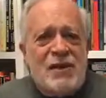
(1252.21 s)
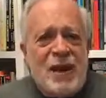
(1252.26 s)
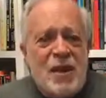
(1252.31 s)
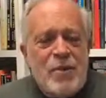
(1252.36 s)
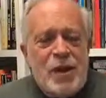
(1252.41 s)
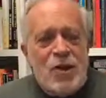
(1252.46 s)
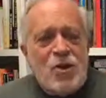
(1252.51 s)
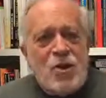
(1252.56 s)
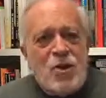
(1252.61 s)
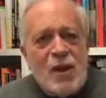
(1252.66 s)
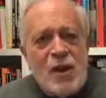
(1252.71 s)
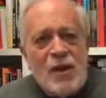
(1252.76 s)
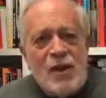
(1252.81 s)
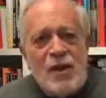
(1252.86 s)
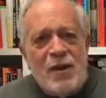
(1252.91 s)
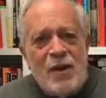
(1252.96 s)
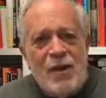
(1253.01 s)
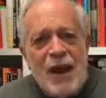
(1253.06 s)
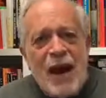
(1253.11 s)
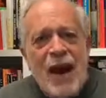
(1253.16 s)
I
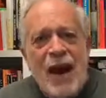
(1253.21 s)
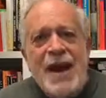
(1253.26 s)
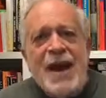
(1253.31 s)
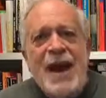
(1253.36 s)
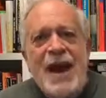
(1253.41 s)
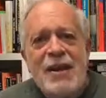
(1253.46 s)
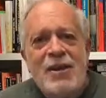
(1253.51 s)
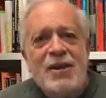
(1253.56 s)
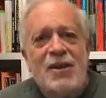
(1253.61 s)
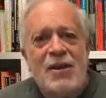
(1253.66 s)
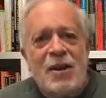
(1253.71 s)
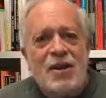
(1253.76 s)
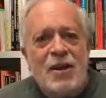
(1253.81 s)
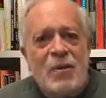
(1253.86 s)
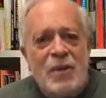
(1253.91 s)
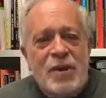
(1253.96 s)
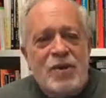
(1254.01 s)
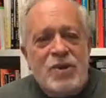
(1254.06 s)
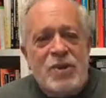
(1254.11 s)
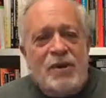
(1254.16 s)
mean, I had thought
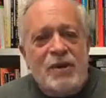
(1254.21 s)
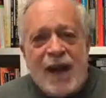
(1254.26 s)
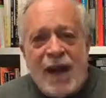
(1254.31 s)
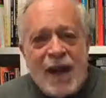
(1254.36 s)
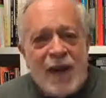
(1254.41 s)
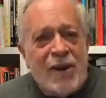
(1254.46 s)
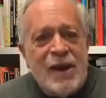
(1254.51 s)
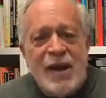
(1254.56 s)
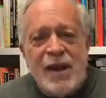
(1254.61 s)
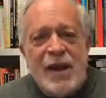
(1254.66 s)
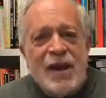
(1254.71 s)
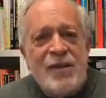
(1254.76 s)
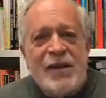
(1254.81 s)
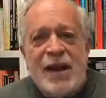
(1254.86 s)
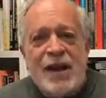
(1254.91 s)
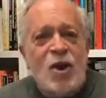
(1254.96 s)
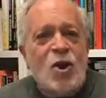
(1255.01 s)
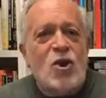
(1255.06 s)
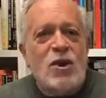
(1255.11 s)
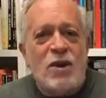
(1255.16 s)
up until now that
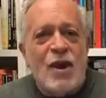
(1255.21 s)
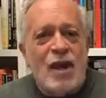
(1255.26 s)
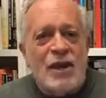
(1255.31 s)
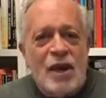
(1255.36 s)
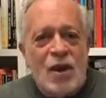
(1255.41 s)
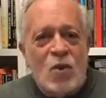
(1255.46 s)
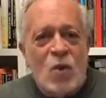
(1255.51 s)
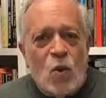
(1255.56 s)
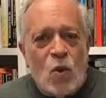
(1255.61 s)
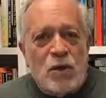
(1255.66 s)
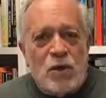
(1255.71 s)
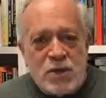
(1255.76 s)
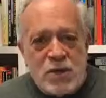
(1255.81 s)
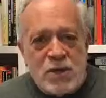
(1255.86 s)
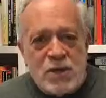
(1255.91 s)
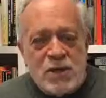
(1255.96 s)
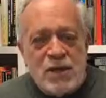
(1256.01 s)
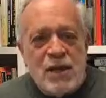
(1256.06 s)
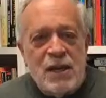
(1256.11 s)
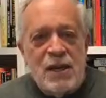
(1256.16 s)
it could not get
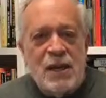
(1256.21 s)
worse.